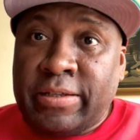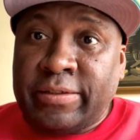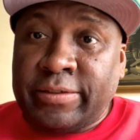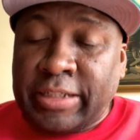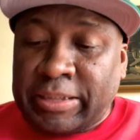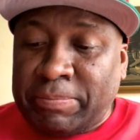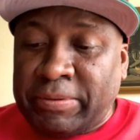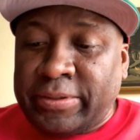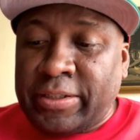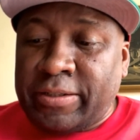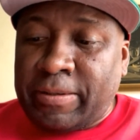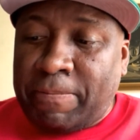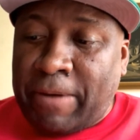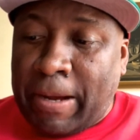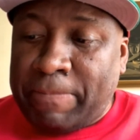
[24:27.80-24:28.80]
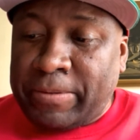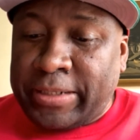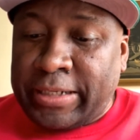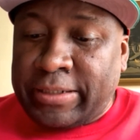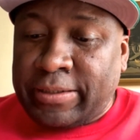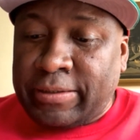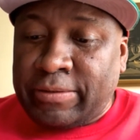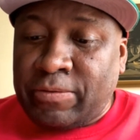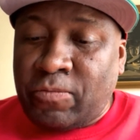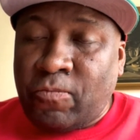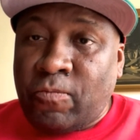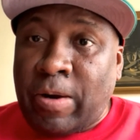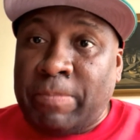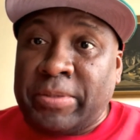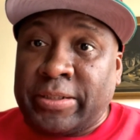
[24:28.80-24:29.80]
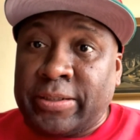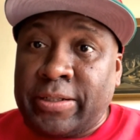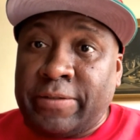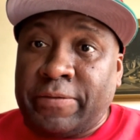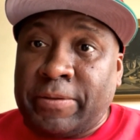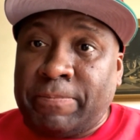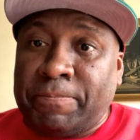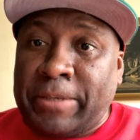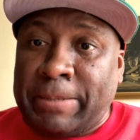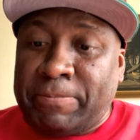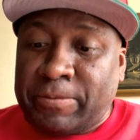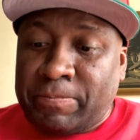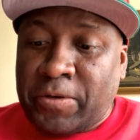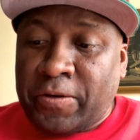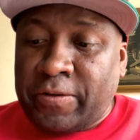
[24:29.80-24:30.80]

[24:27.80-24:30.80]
6% of the population, 1% of the people